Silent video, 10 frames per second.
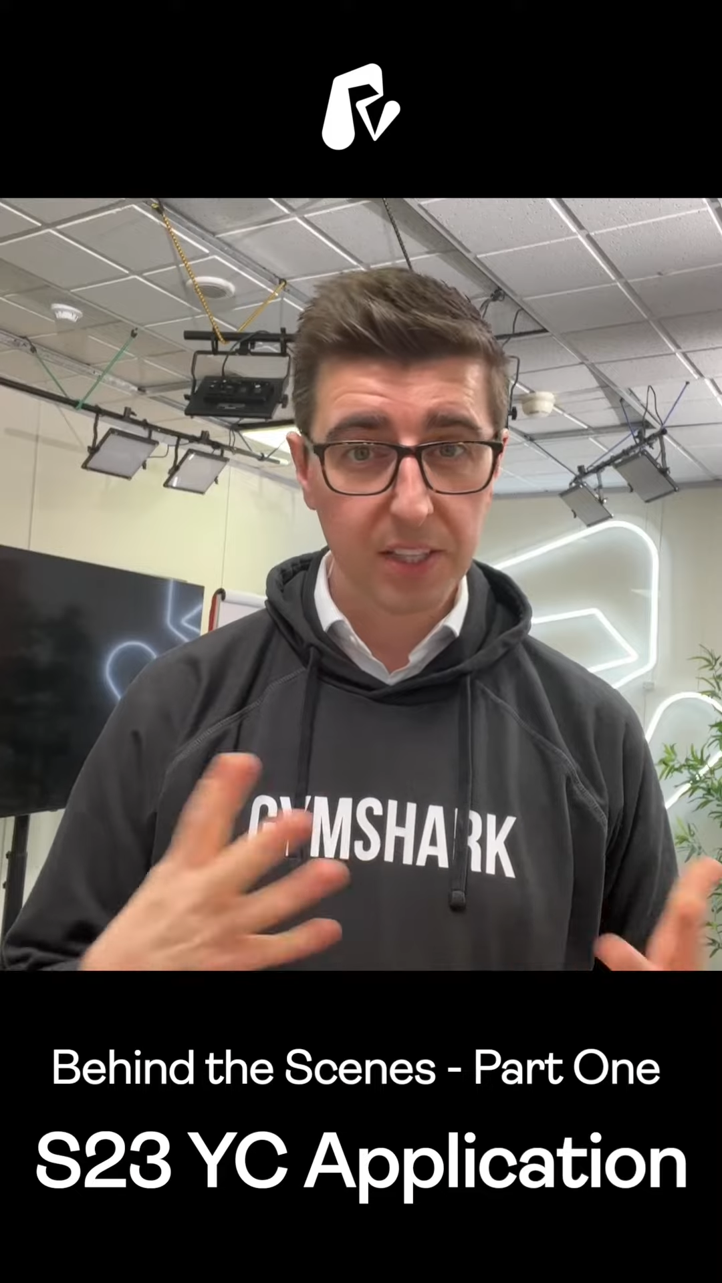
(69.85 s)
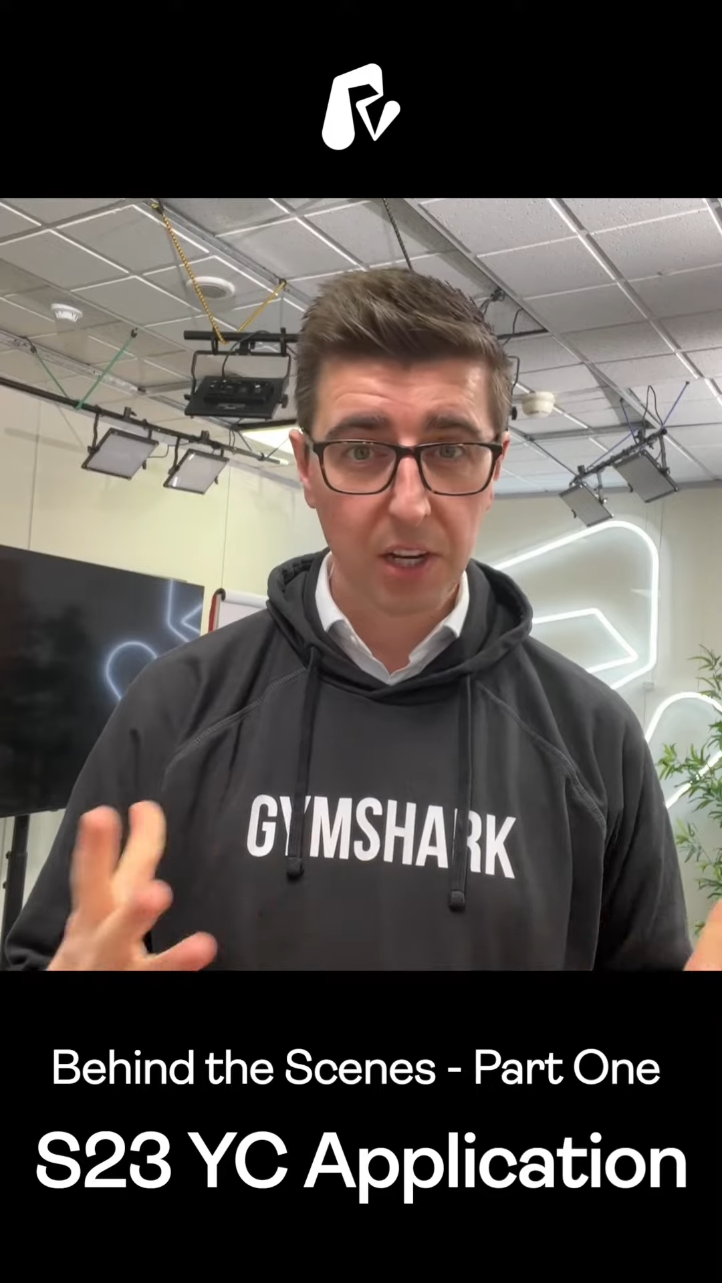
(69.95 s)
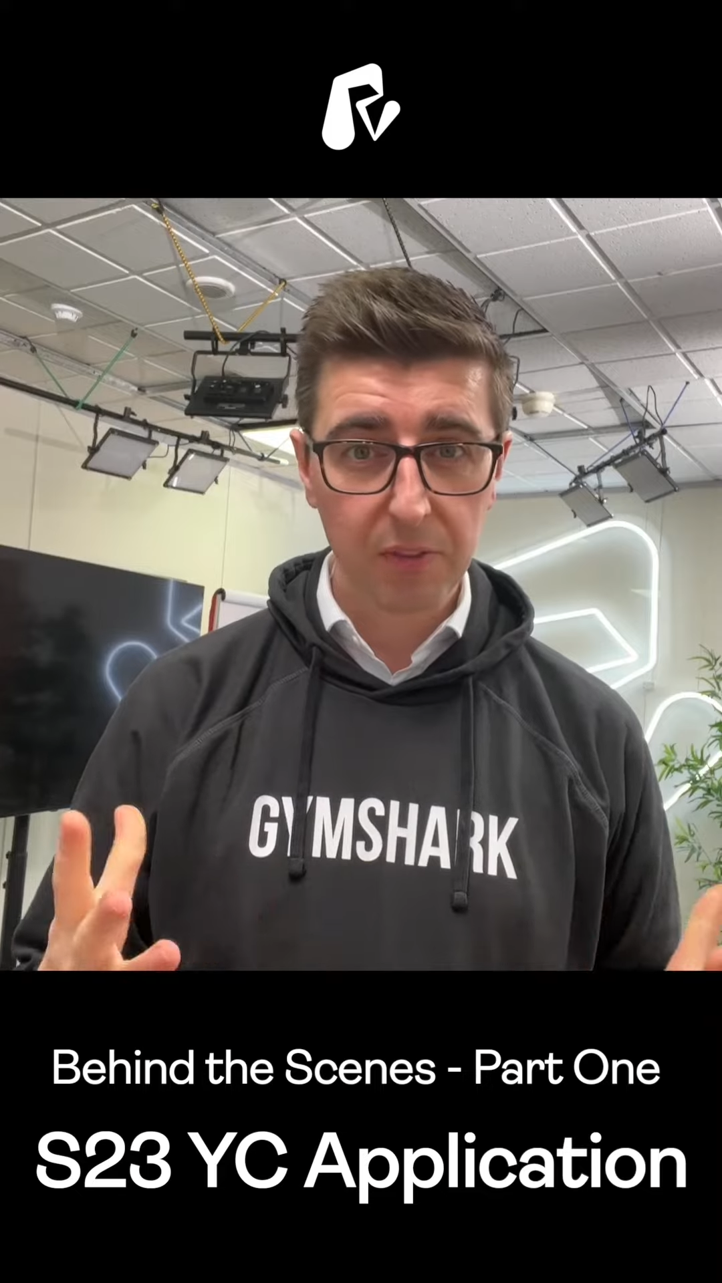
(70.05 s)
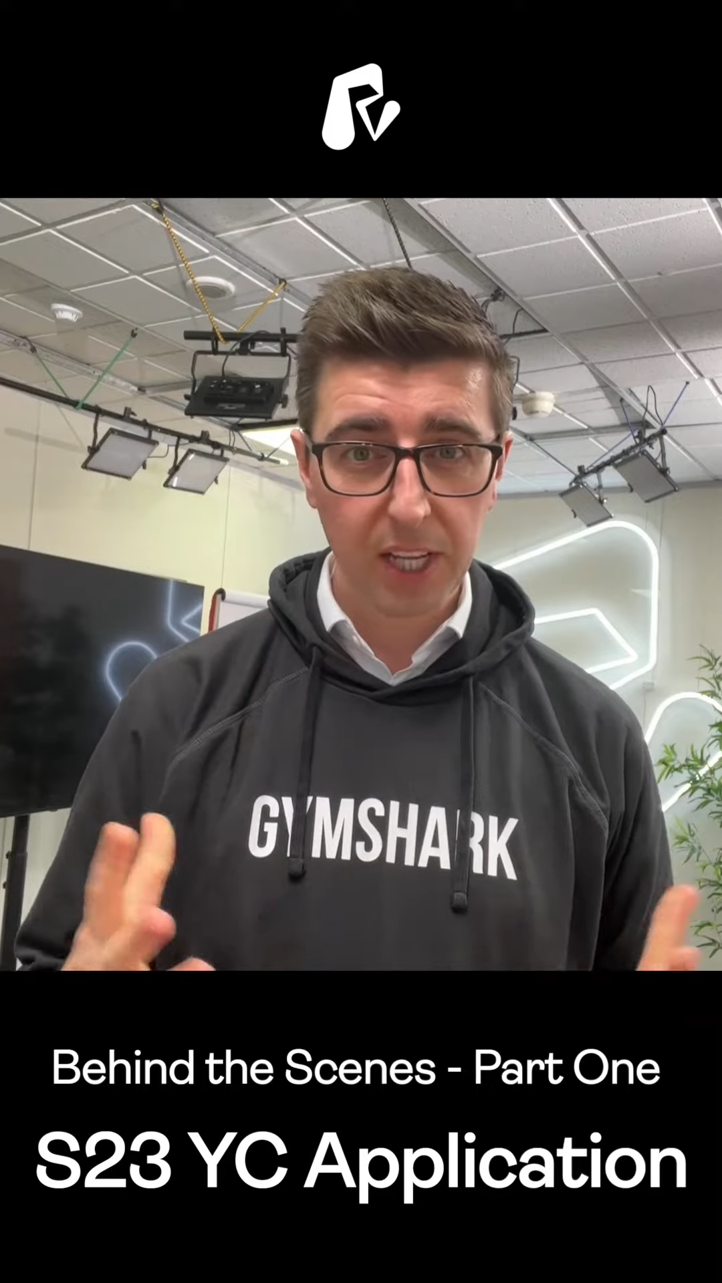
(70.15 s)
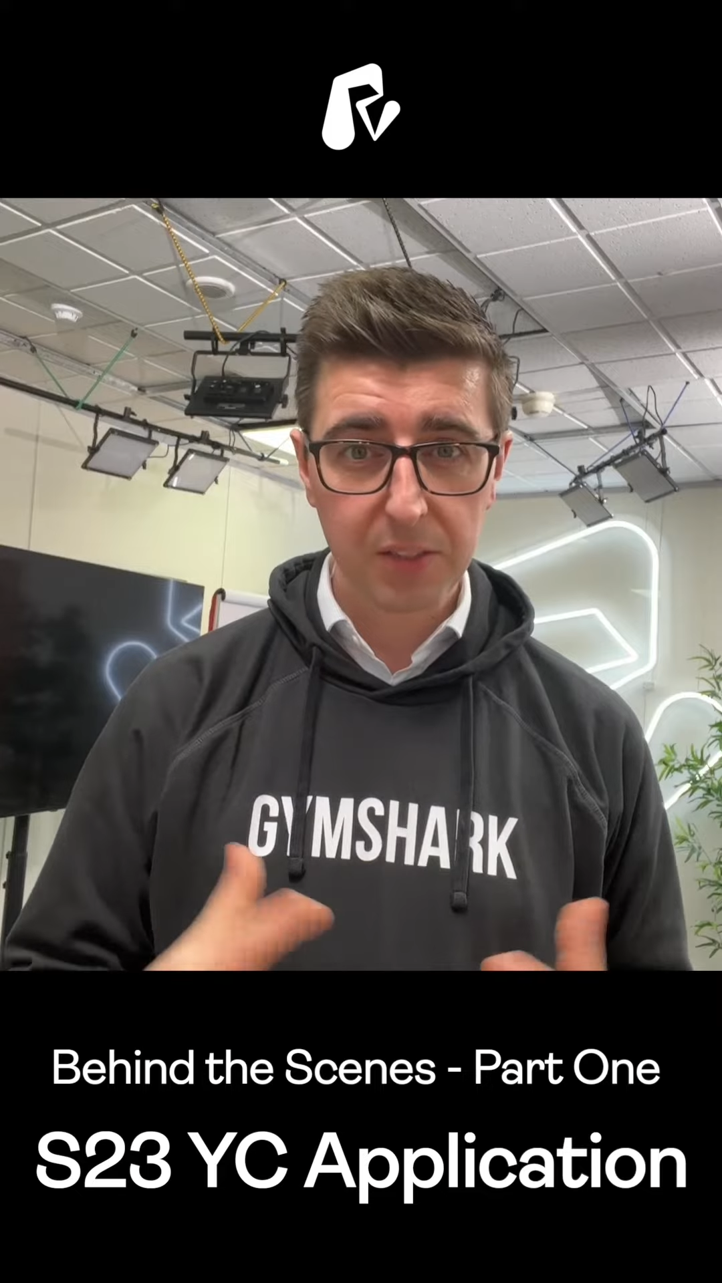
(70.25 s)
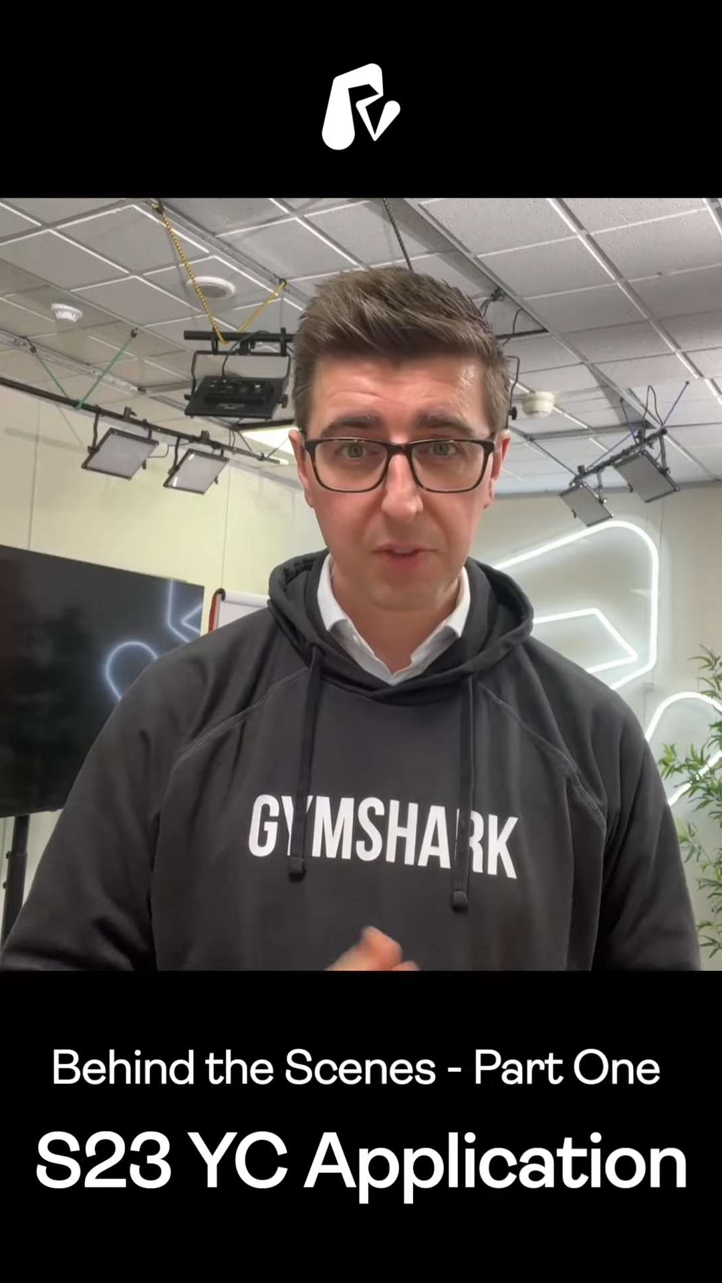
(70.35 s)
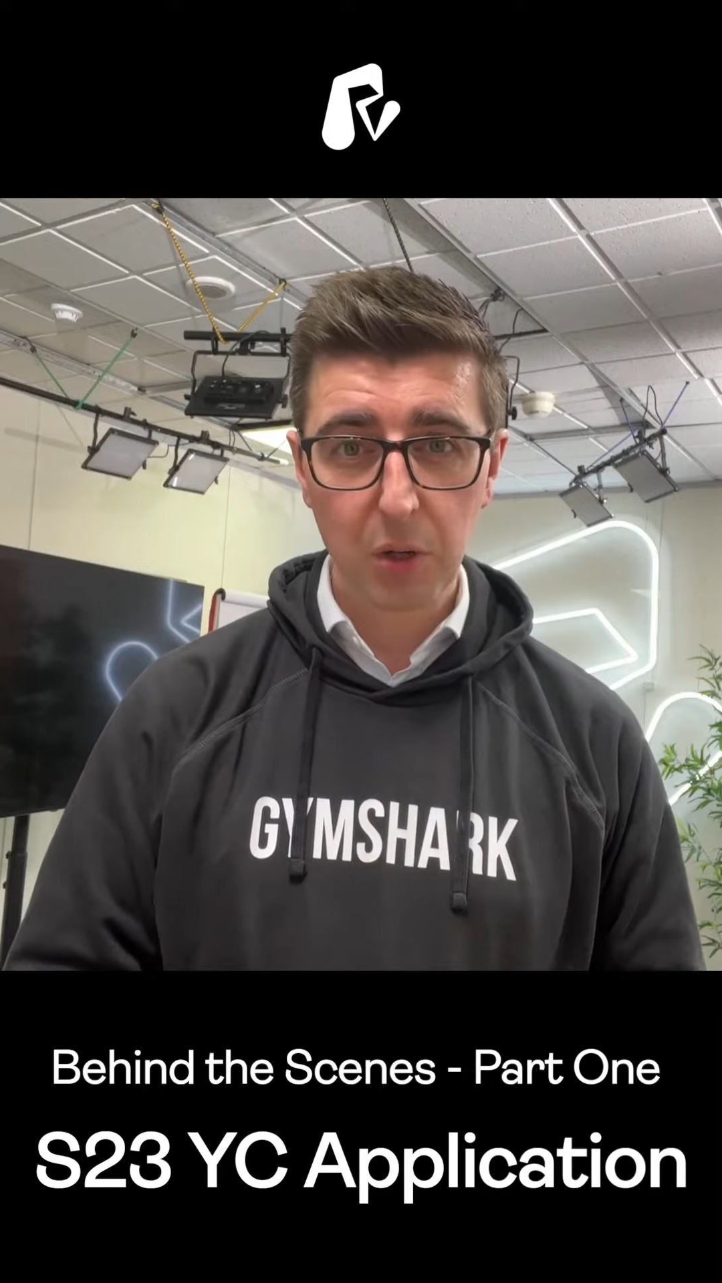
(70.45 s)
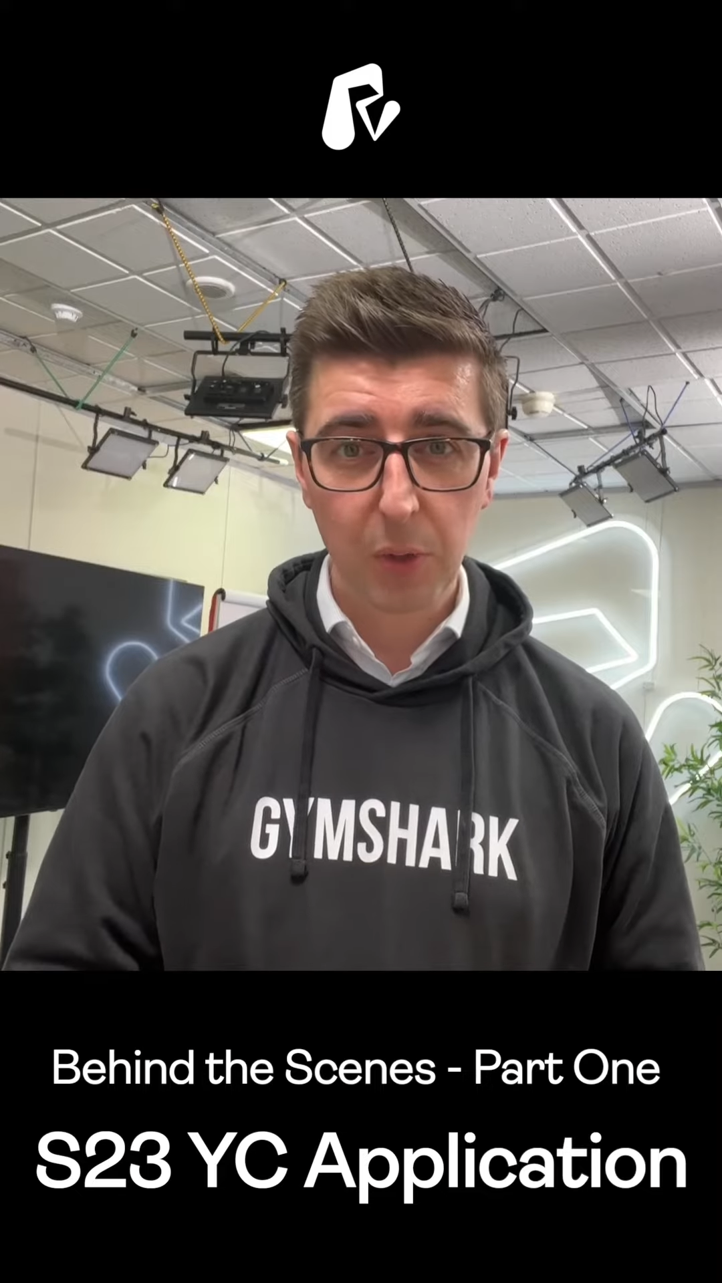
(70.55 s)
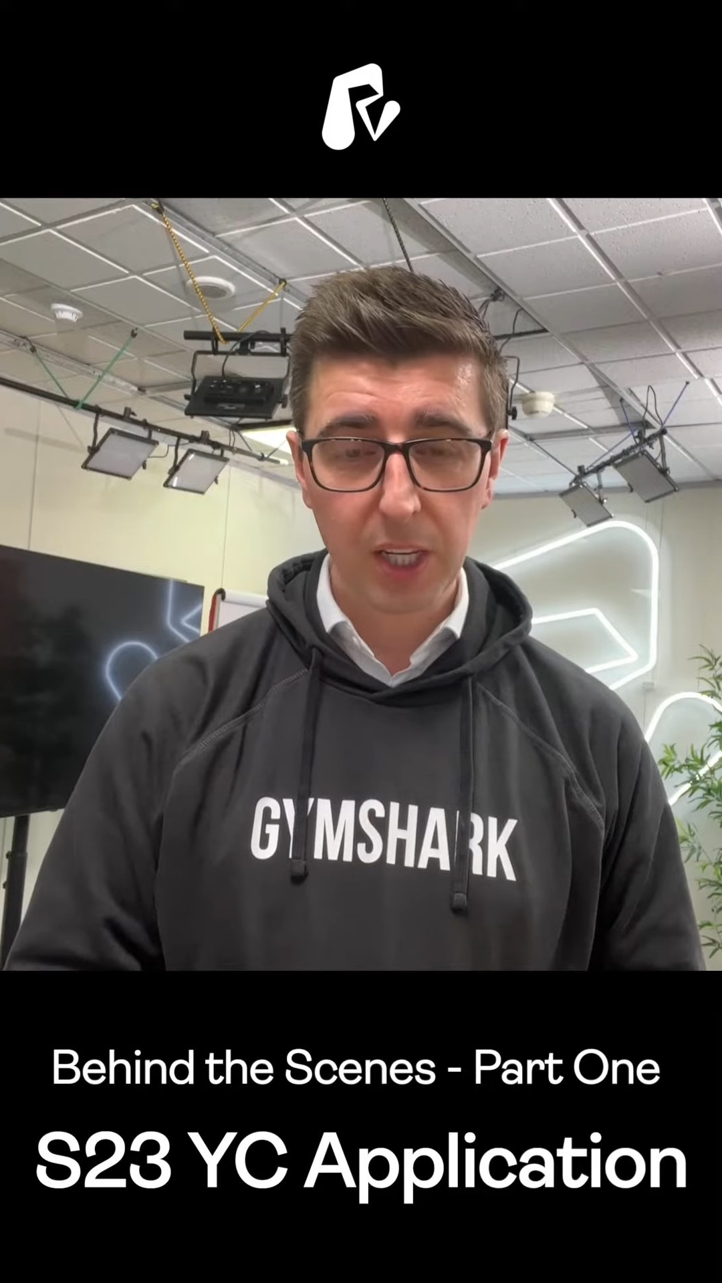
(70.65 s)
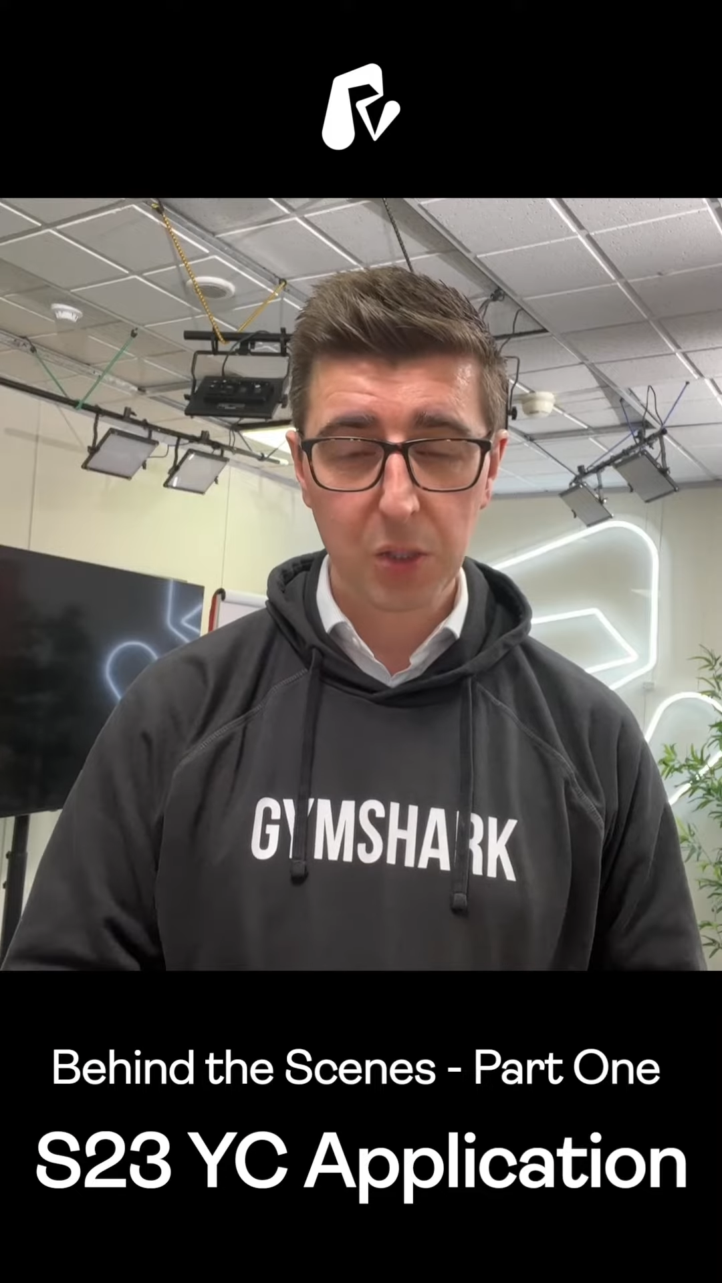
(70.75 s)
And over the next few
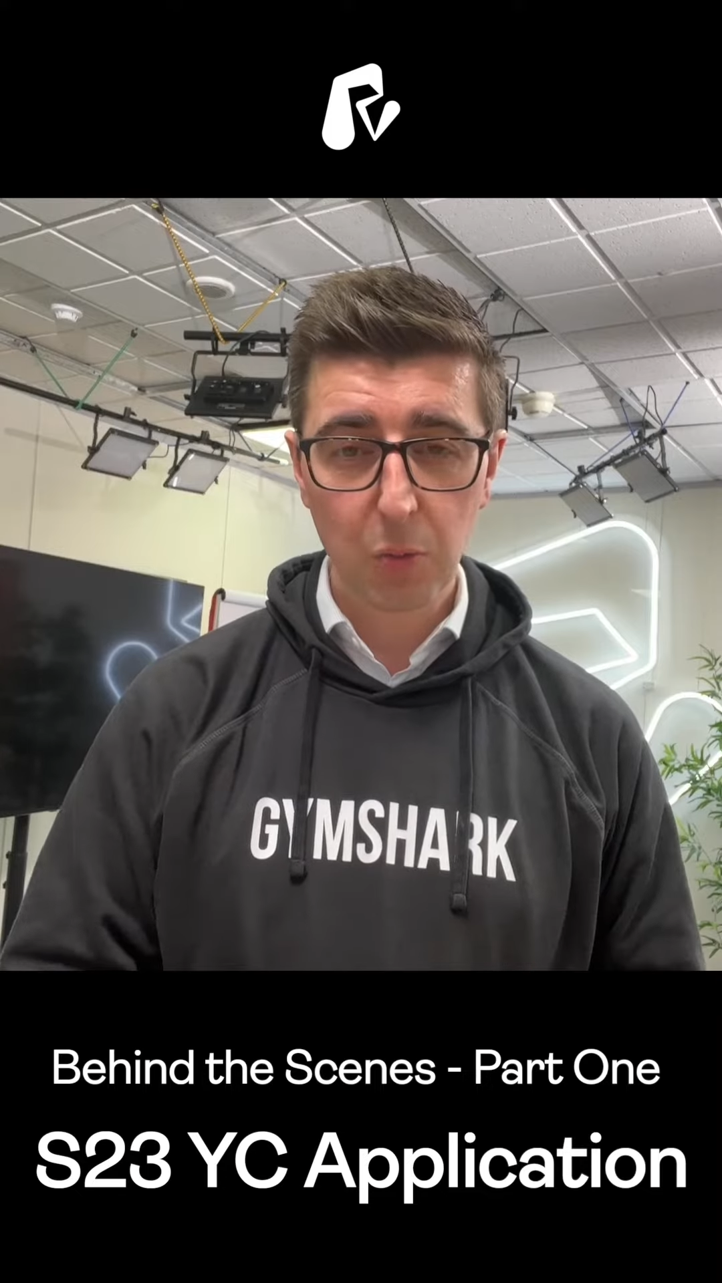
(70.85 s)
weeks,